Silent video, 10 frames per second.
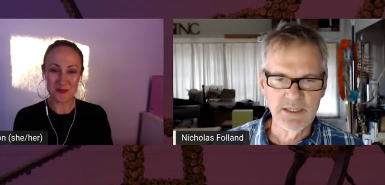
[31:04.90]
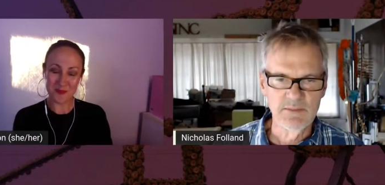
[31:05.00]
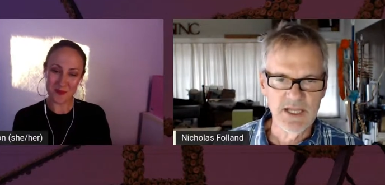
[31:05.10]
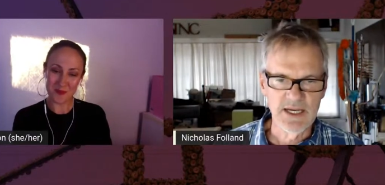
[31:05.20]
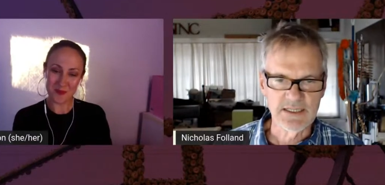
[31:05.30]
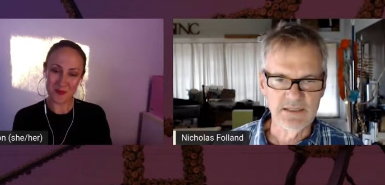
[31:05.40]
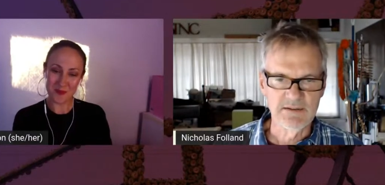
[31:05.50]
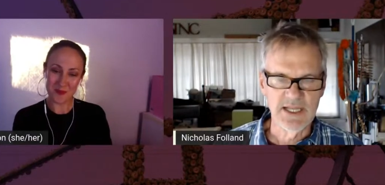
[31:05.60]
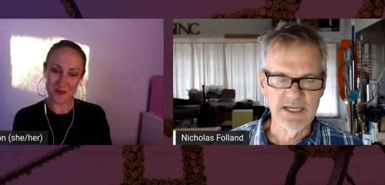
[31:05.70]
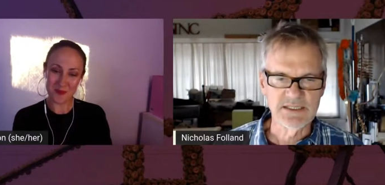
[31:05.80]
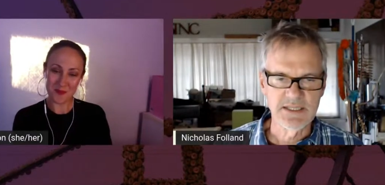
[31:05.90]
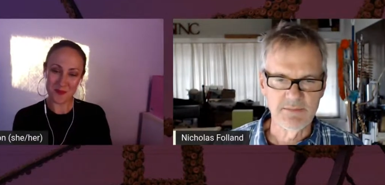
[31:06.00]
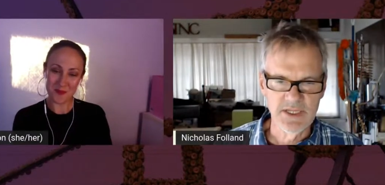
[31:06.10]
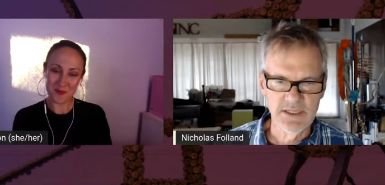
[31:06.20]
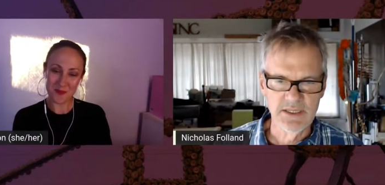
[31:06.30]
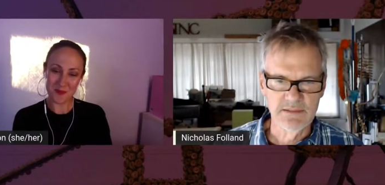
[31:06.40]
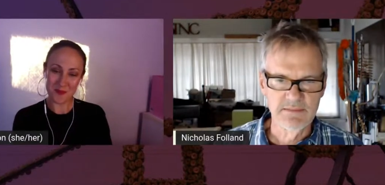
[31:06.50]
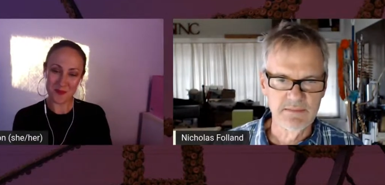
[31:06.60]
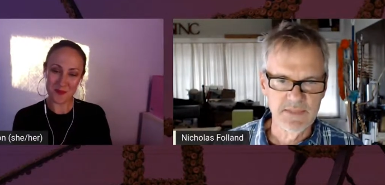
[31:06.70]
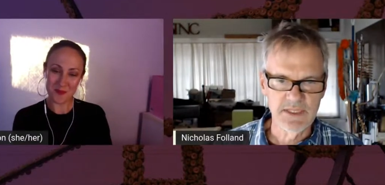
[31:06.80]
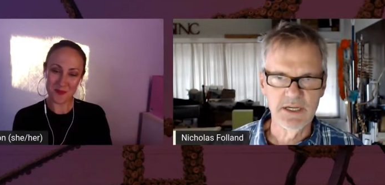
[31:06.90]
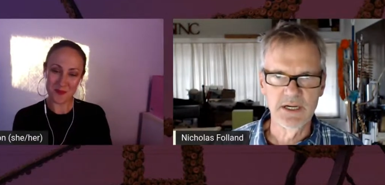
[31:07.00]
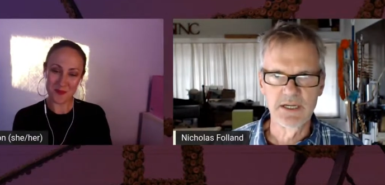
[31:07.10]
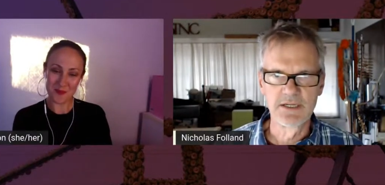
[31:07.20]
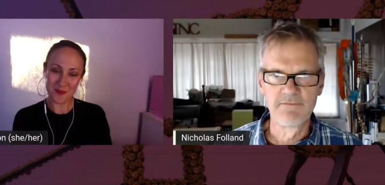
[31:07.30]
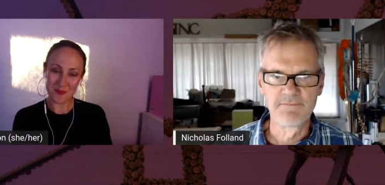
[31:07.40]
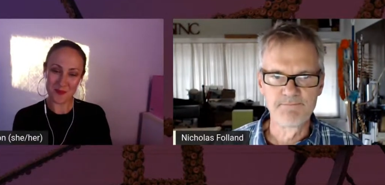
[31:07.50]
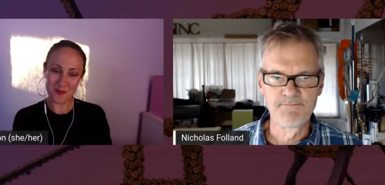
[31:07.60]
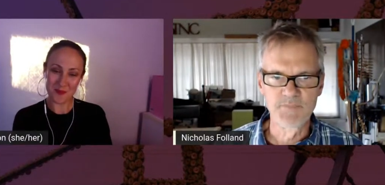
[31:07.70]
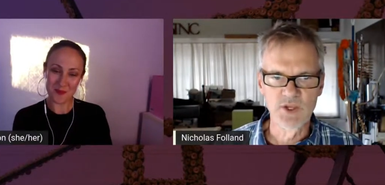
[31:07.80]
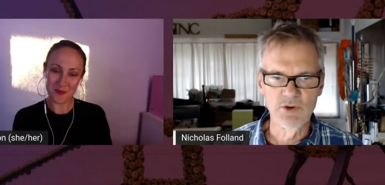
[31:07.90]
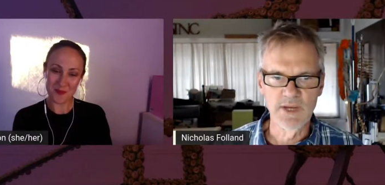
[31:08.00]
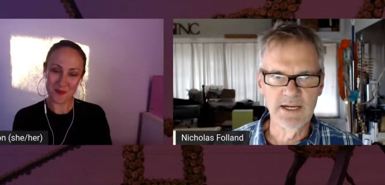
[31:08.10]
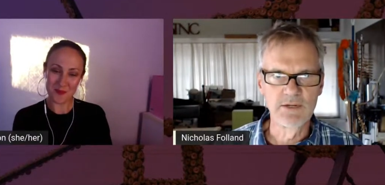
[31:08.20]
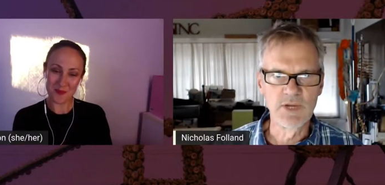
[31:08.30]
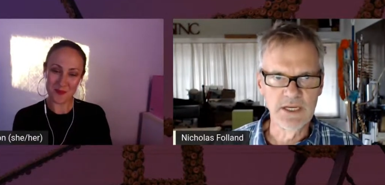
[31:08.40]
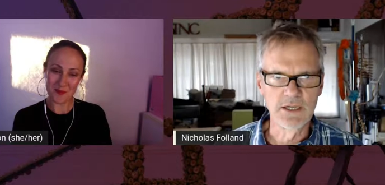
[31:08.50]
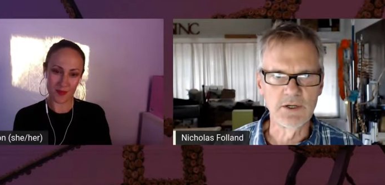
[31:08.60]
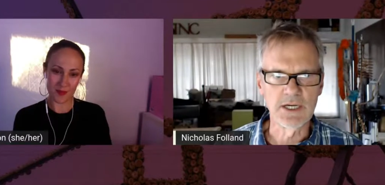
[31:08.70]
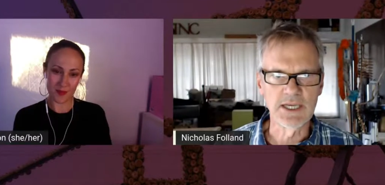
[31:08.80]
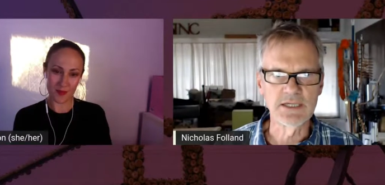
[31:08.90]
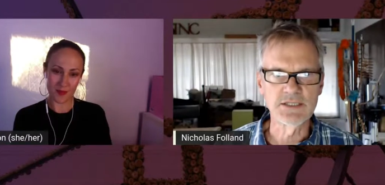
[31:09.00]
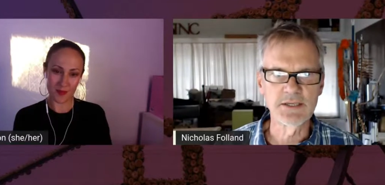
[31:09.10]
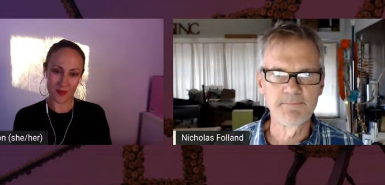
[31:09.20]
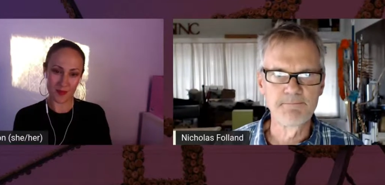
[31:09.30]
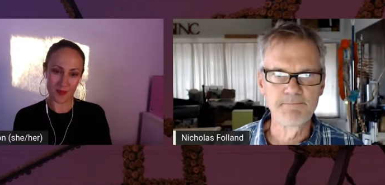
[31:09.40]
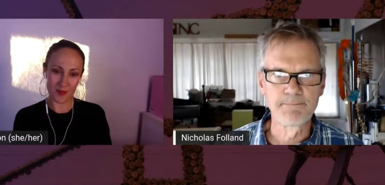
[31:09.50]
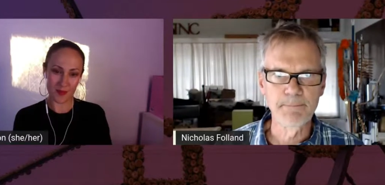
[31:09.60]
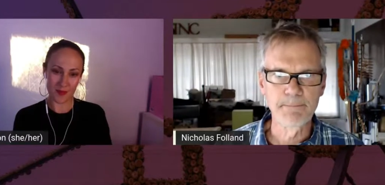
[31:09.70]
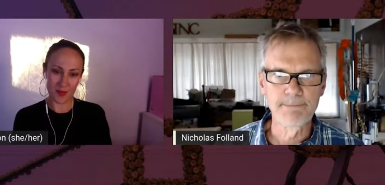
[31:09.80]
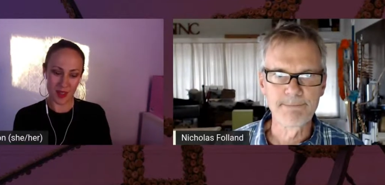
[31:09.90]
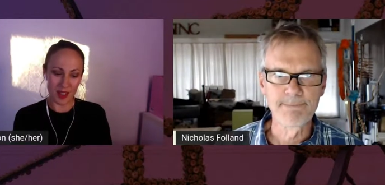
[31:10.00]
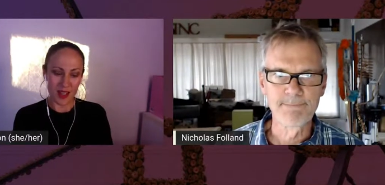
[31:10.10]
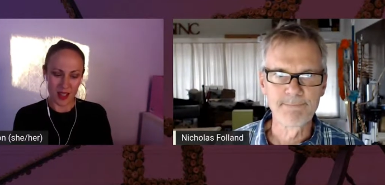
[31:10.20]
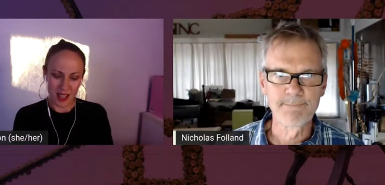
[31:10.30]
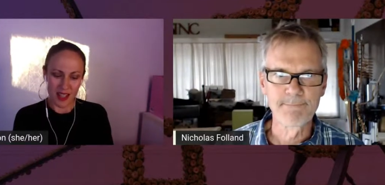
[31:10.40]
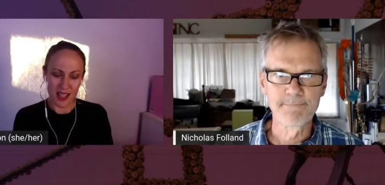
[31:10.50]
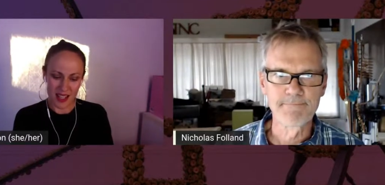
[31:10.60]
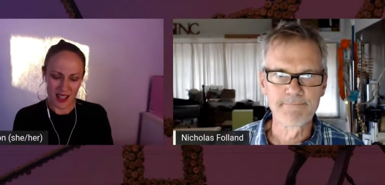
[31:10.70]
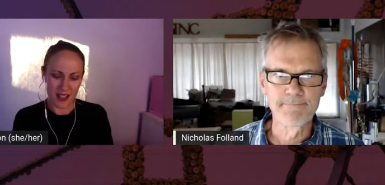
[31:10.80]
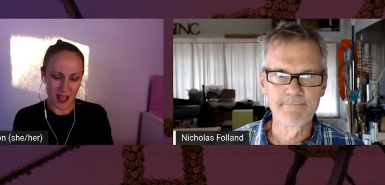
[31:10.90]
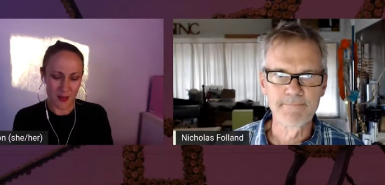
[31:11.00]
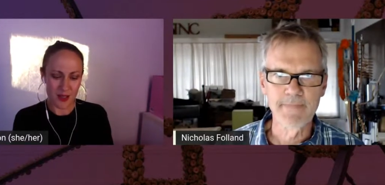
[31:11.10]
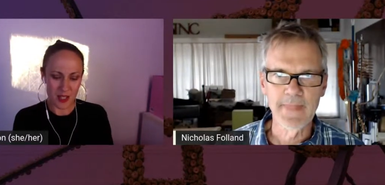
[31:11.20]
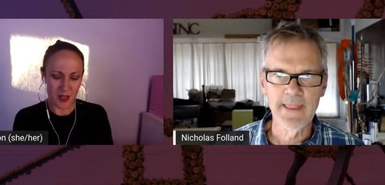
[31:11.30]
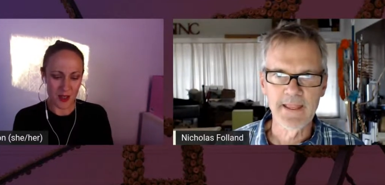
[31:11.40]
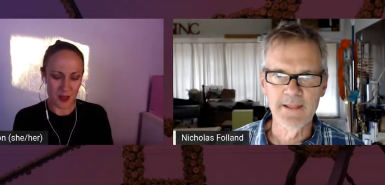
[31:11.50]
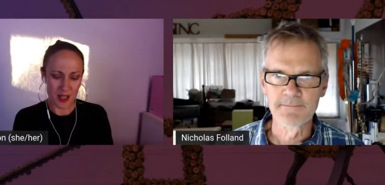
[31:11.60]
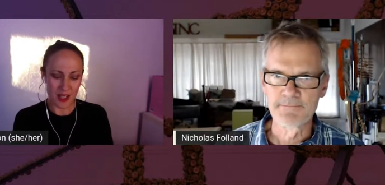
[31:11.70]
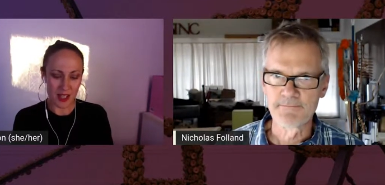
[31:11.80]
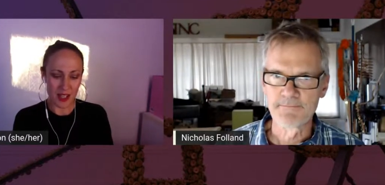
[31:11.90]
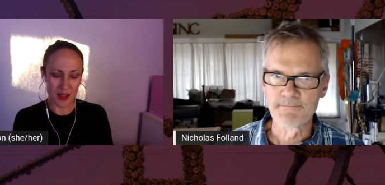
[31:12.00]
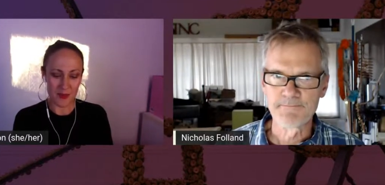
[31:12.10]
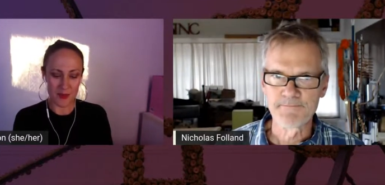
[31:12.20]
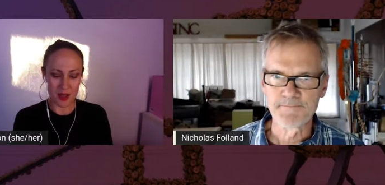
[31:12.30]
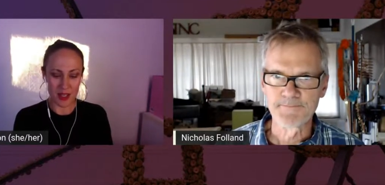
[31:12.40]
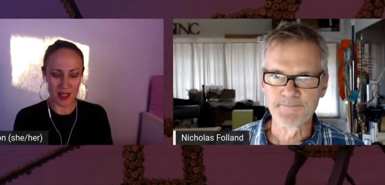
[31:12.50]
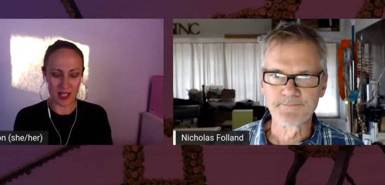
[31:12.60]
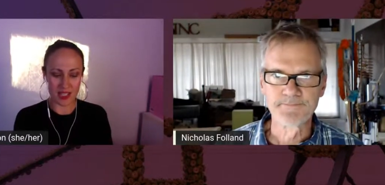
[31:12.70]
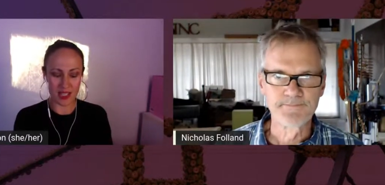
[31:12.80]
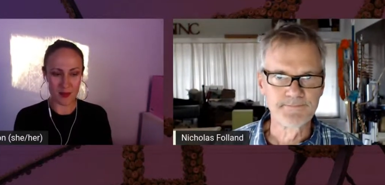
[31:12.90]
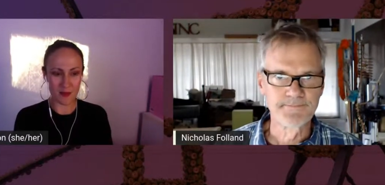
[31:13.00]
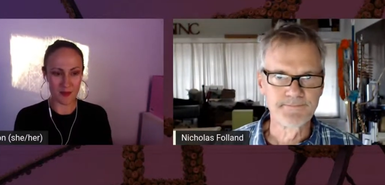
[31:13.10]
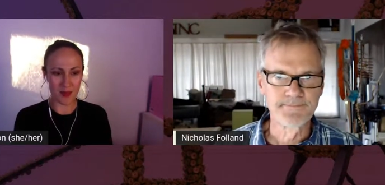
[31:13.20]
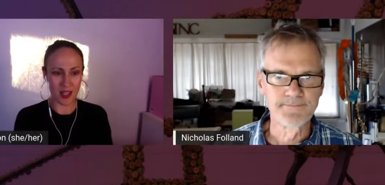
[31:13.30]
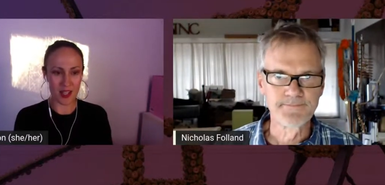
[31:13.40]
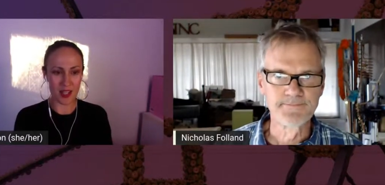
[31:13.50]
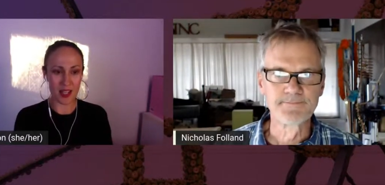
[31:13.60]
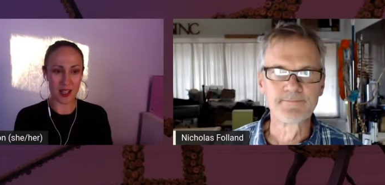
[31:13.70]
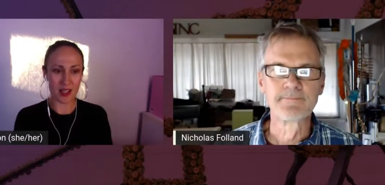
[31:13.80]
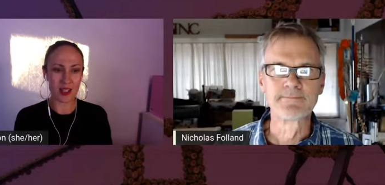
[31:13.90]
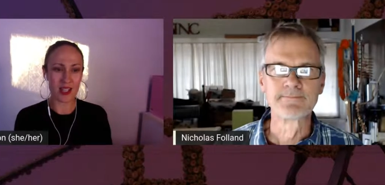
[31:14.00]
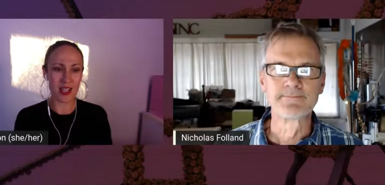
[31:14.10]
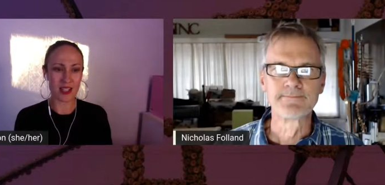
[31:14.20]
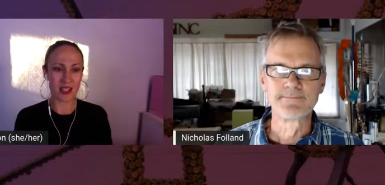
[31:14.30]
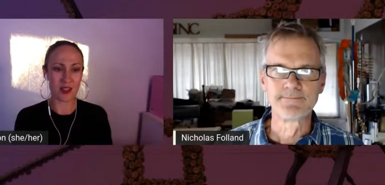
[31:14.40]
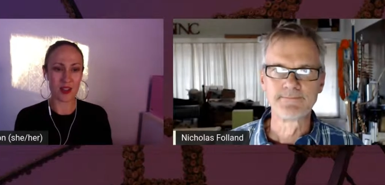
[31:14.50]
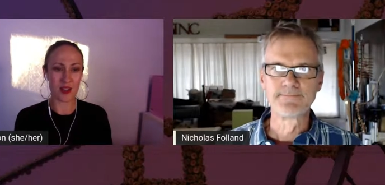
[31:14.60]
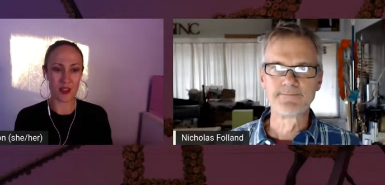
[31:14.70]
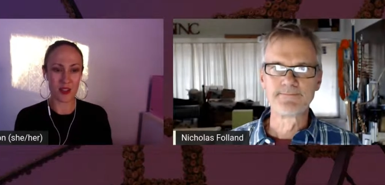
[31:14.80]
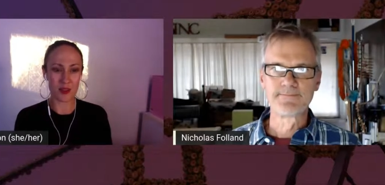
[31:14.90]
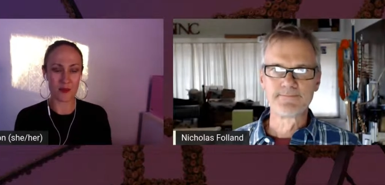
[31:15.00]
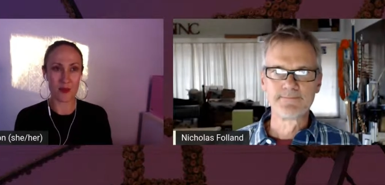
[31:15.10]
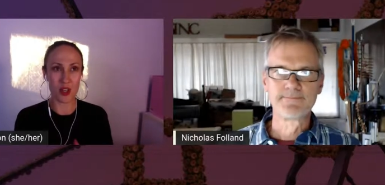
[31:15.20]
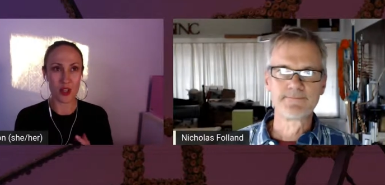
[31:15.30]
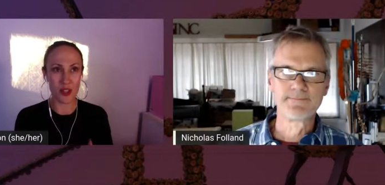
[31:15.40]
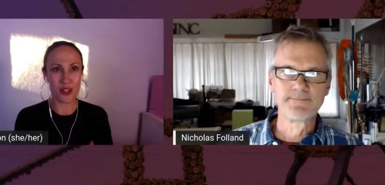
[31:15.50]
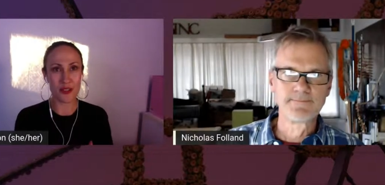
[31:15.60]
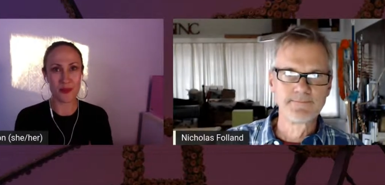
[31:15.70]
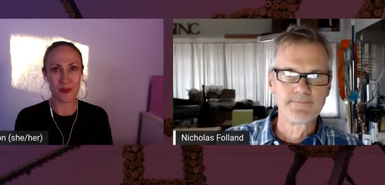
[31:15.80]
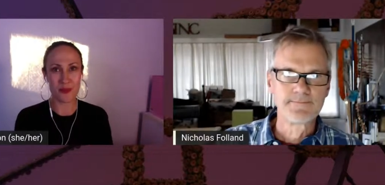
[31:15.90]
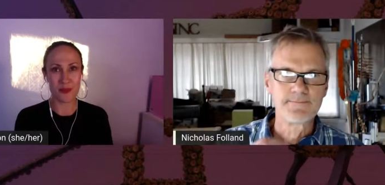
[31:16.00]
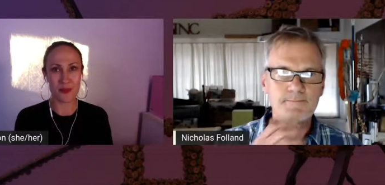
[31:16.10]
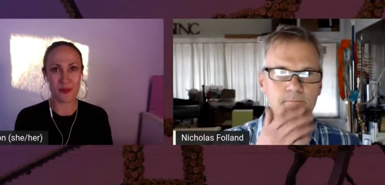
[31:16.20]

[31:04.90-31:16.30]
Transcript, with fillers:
Speaker 1: seemed like like something that that kind of created a window, I guess.
Speaker 2: Yeah, absolutely. Um, and this, um, yeah, the, I think the idea that the the home